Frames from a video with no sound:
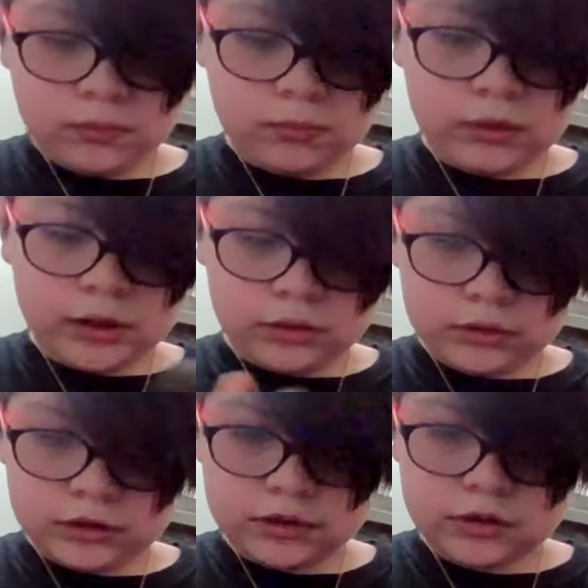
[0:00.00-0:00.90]
Wow,
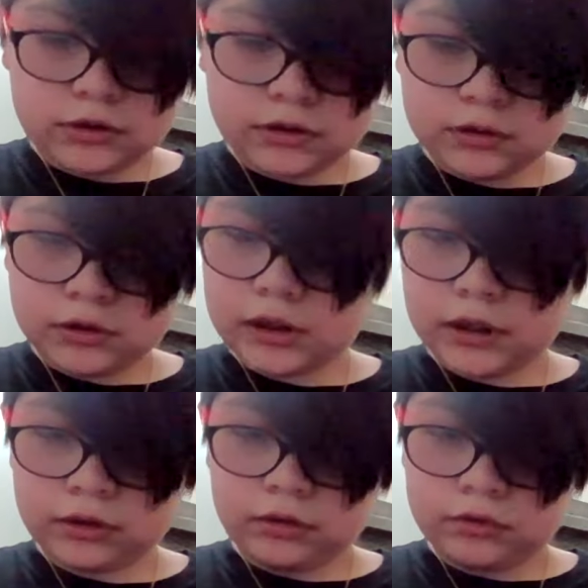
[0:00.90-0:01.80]
this
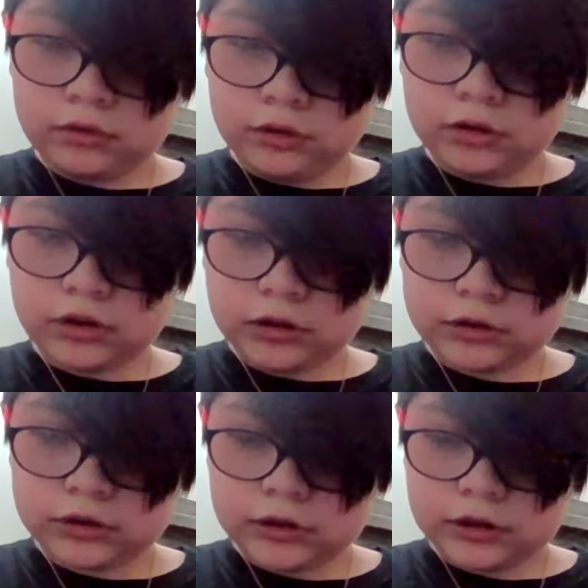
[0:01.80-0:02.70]
got good
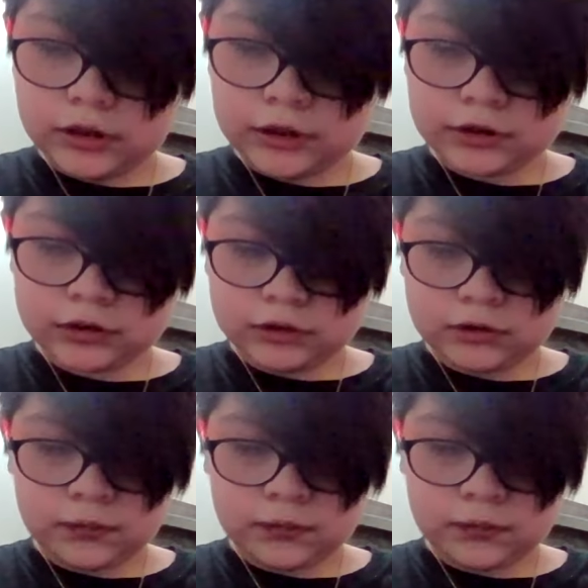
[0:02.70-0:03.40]
articulation.